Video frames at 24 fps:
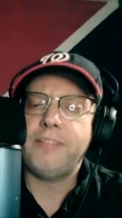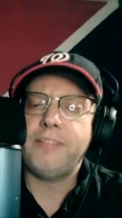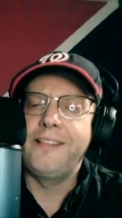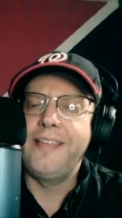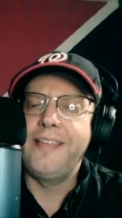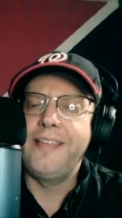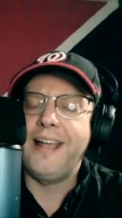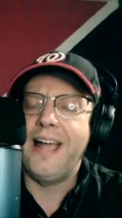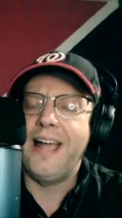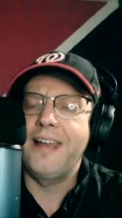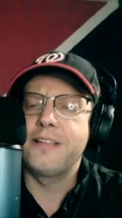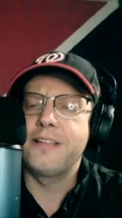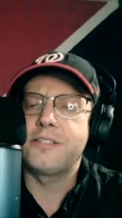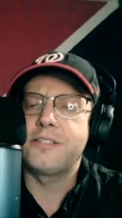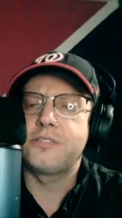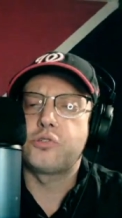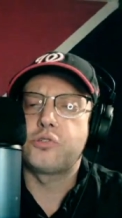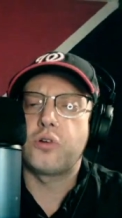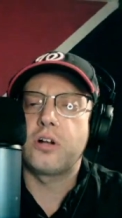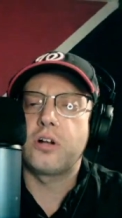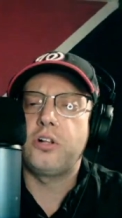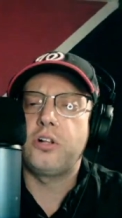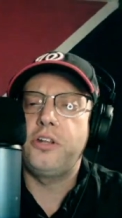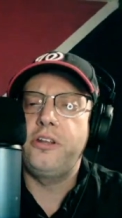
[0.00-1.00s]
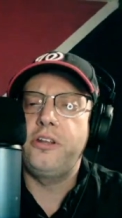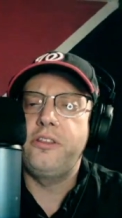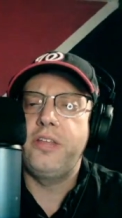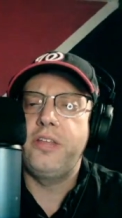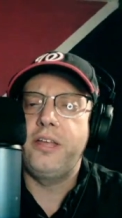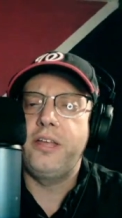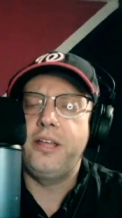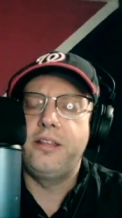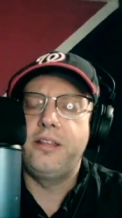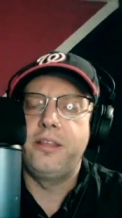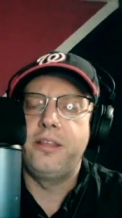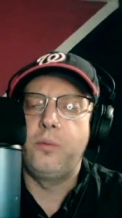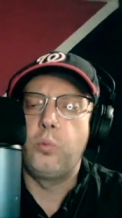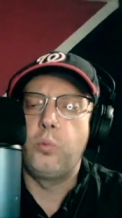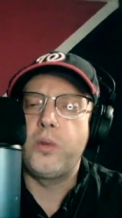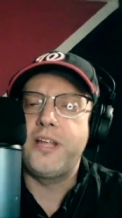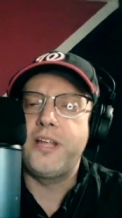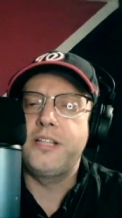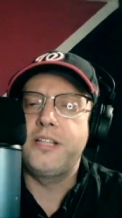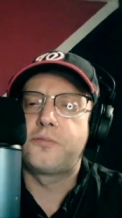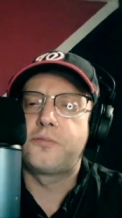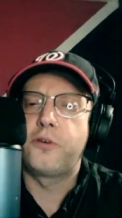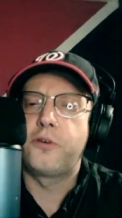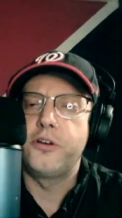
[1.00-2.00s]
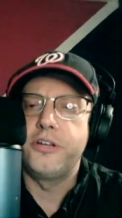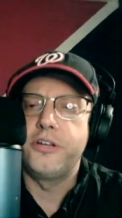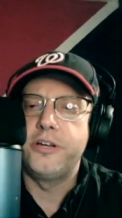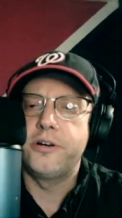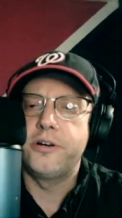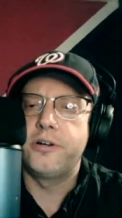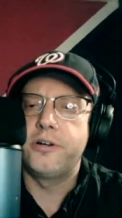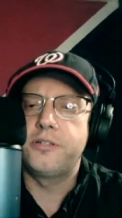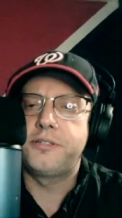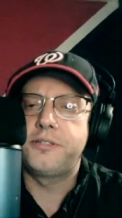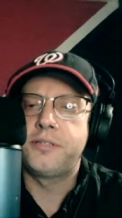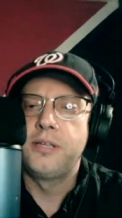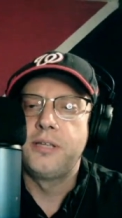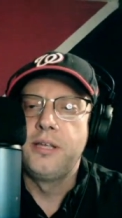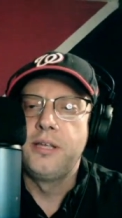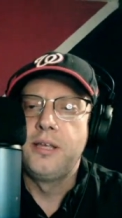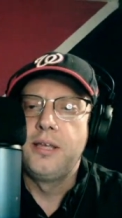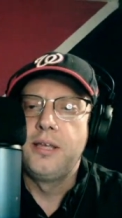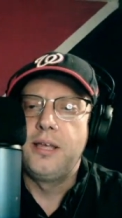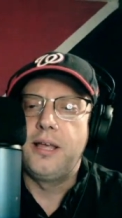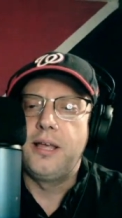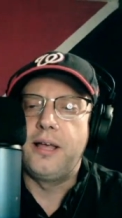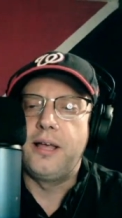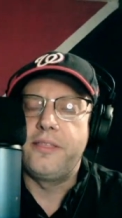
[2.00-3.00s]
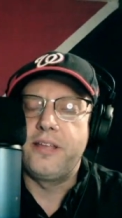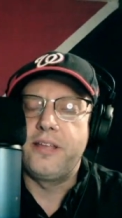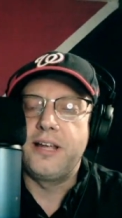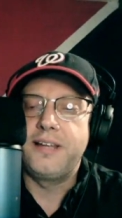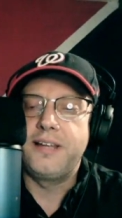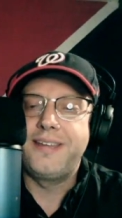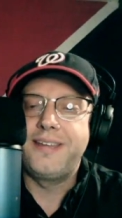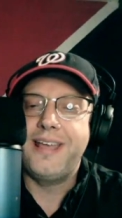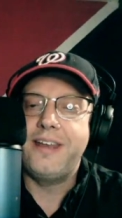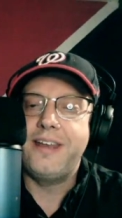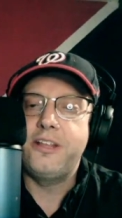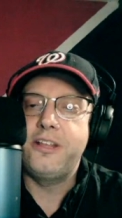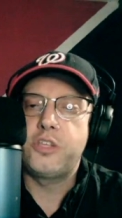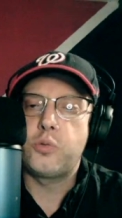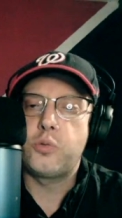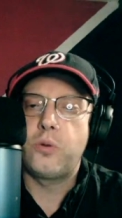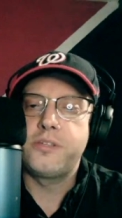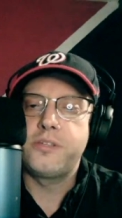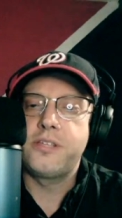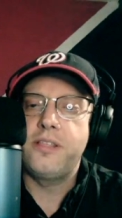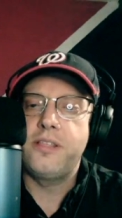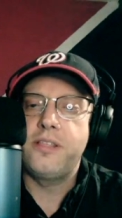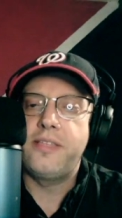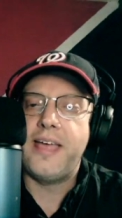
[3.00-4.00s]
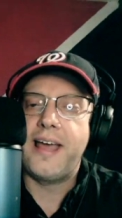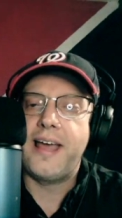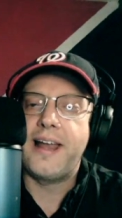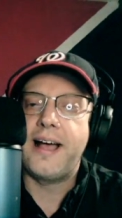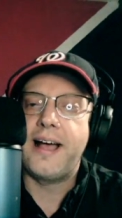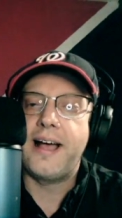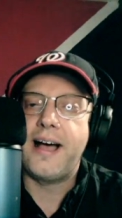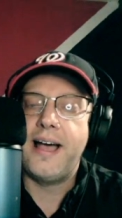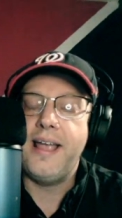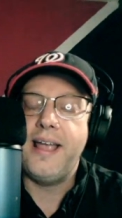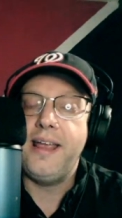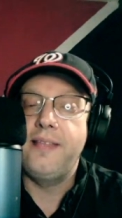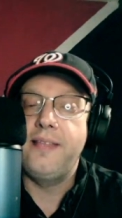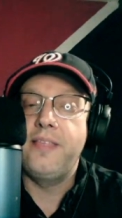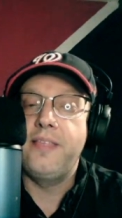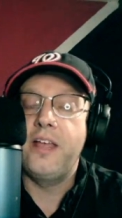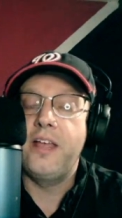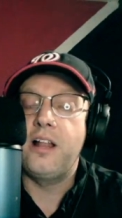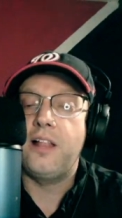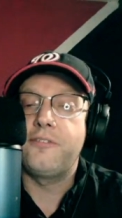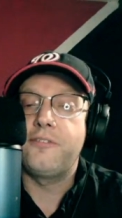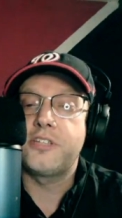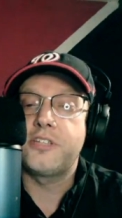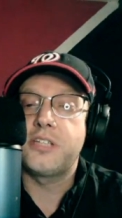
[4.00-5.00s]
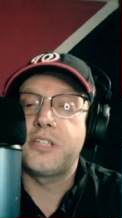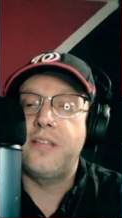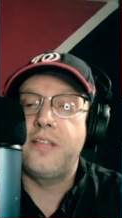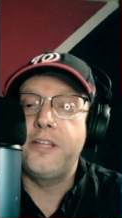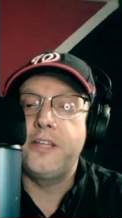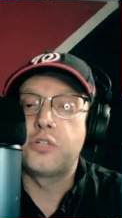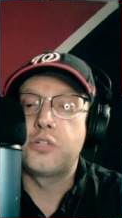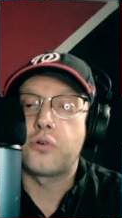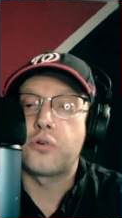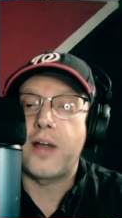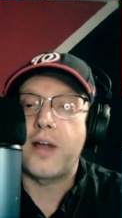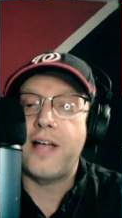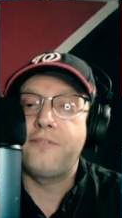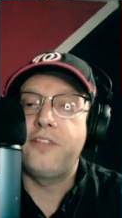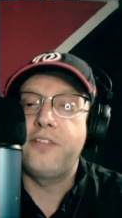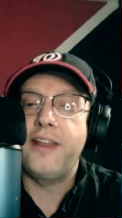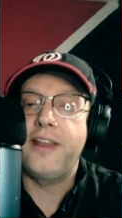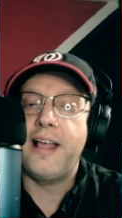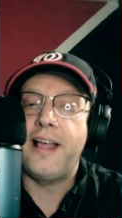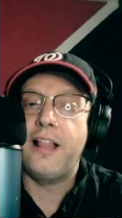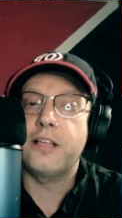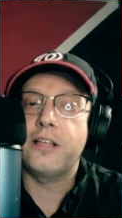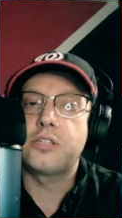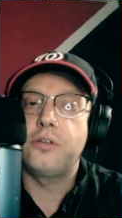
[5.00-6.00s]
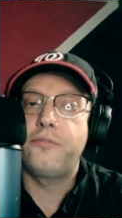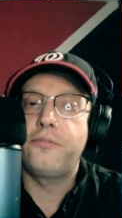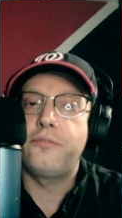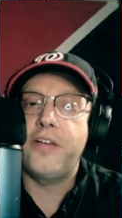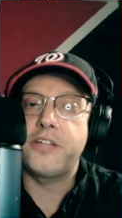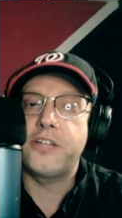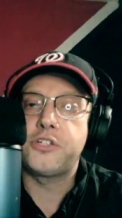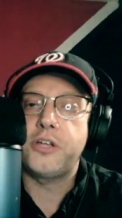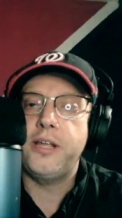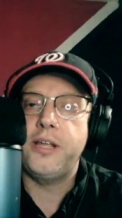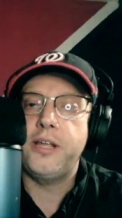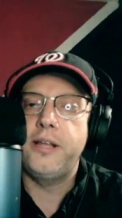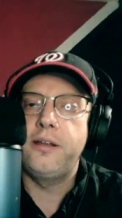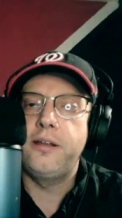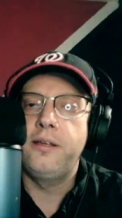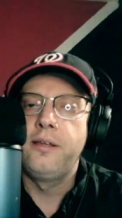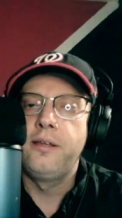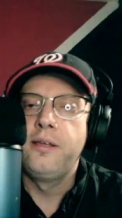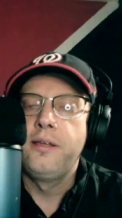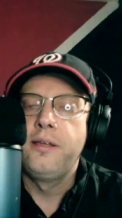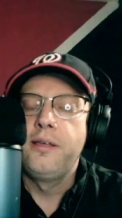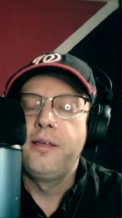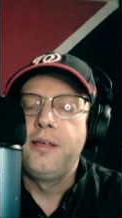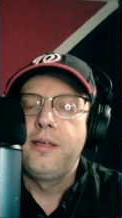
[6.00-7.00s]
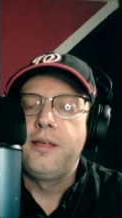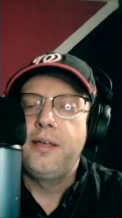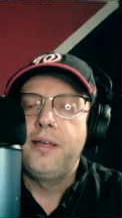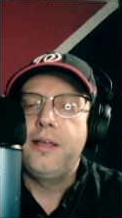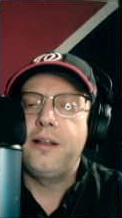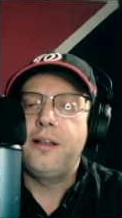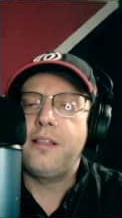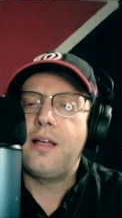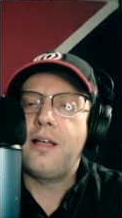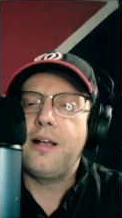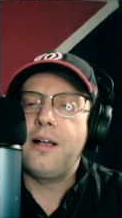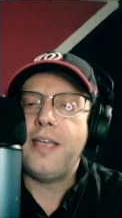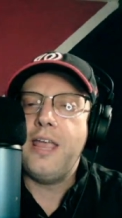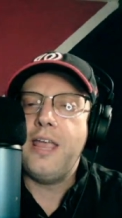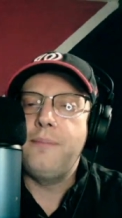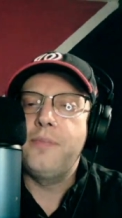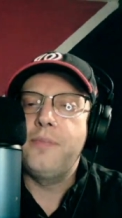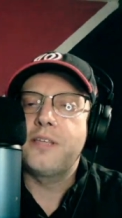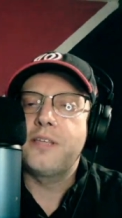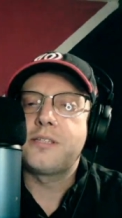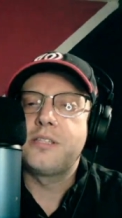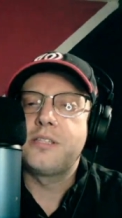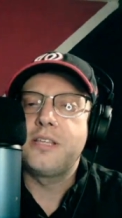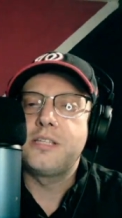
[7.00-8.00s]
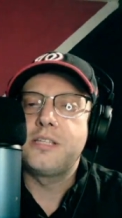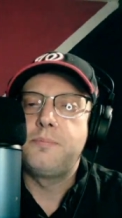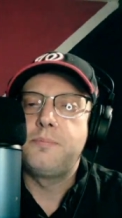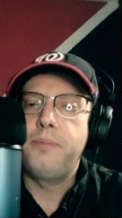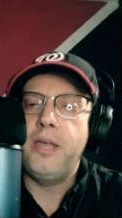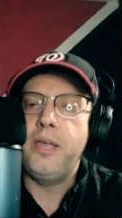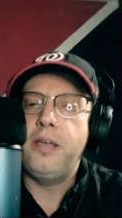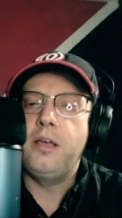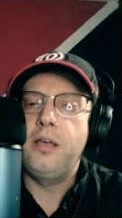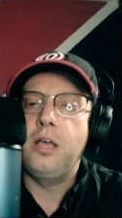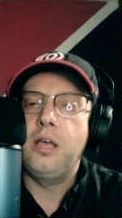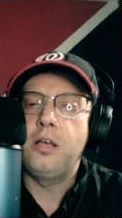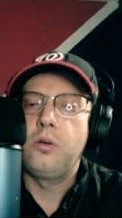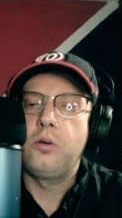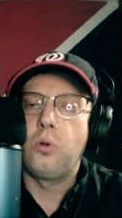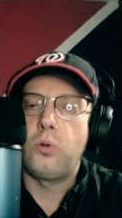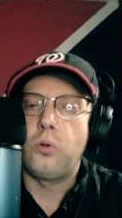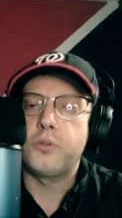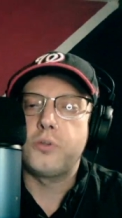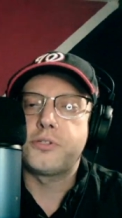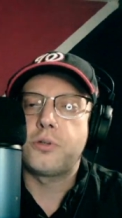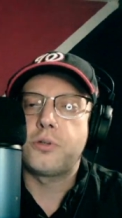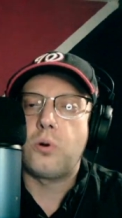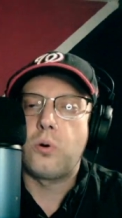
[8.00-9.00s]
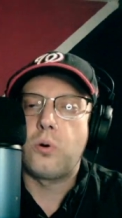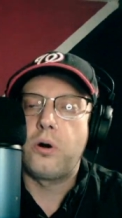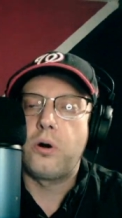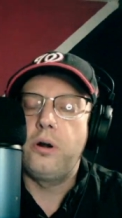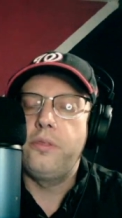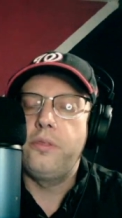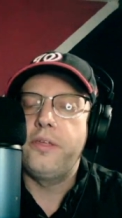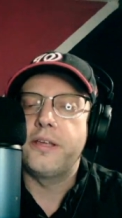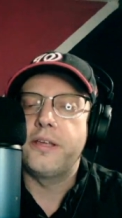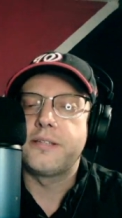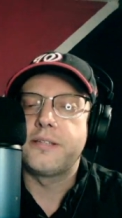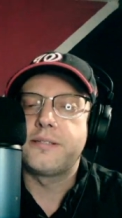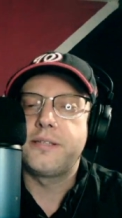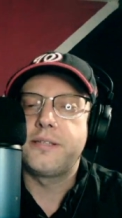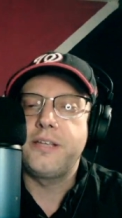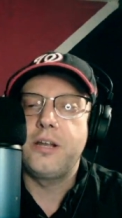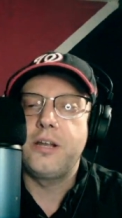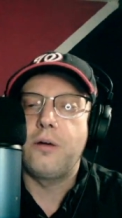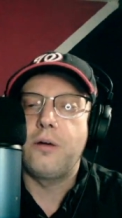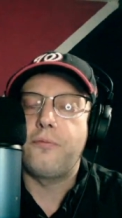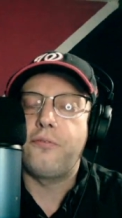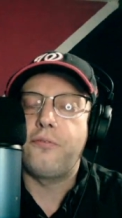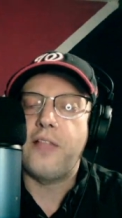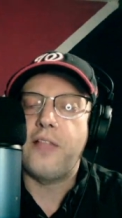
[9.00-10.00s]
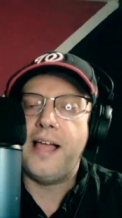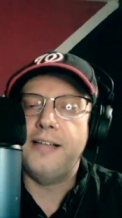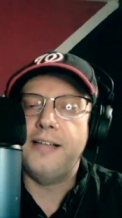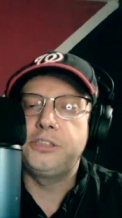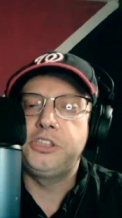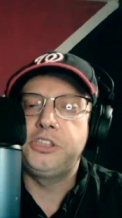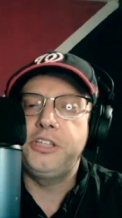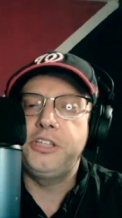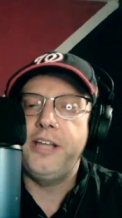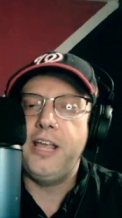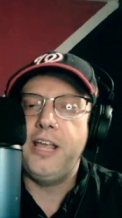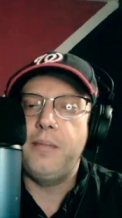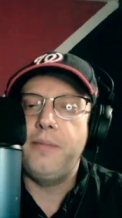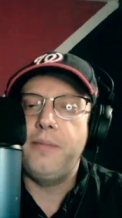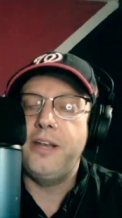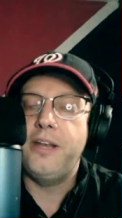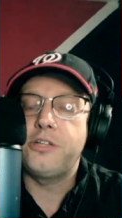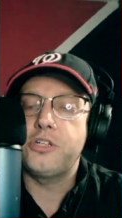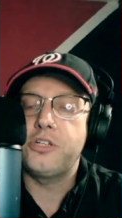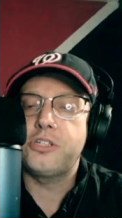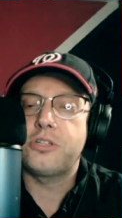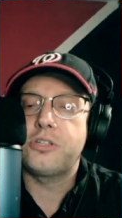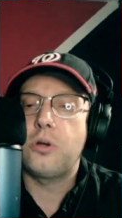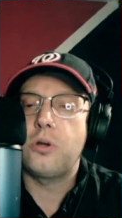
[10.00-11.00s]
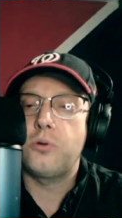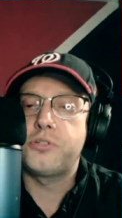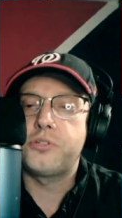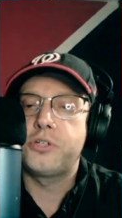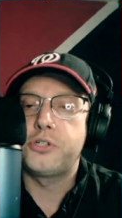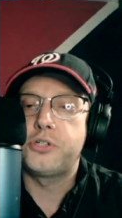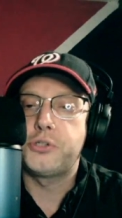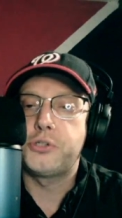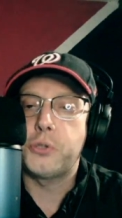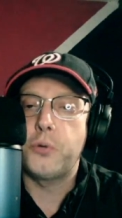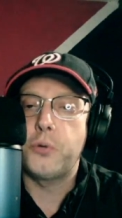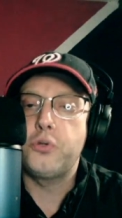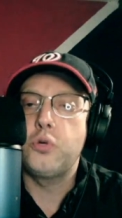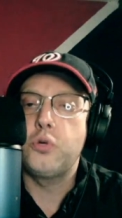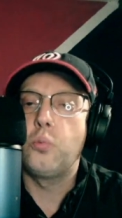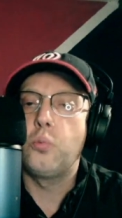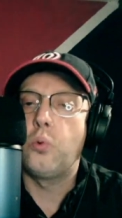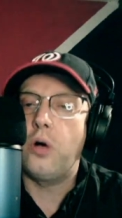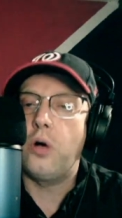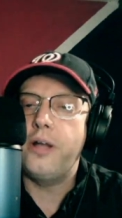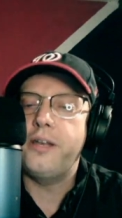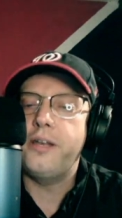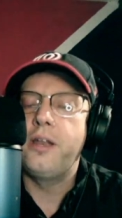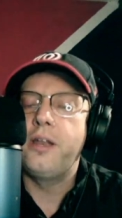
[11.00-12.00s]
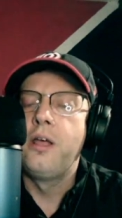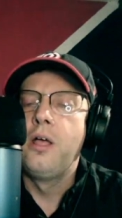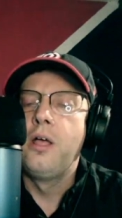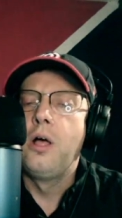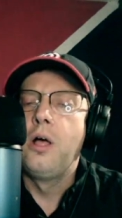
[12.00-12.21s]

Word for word: They kind of struggled in the weeds for years. The attendance wasn't that high. And then all of a sudden they drafted Alex Ovechkin, and along came this big goal scorer, this, flashy name. And it just goes to show you what